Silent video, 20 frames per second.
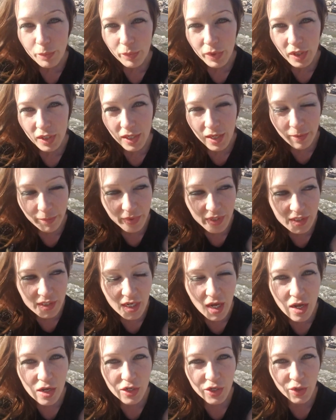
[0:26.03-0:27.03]
But let me
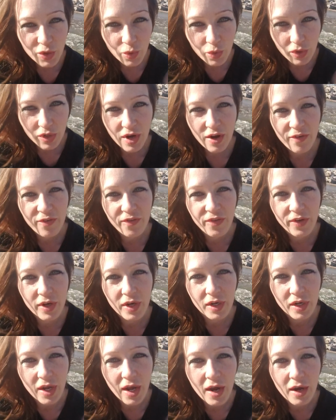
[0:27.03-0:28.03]
tell you what I
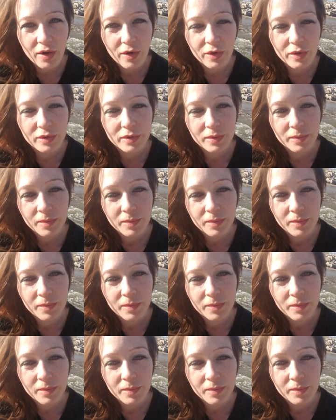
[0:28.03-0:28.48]
figured out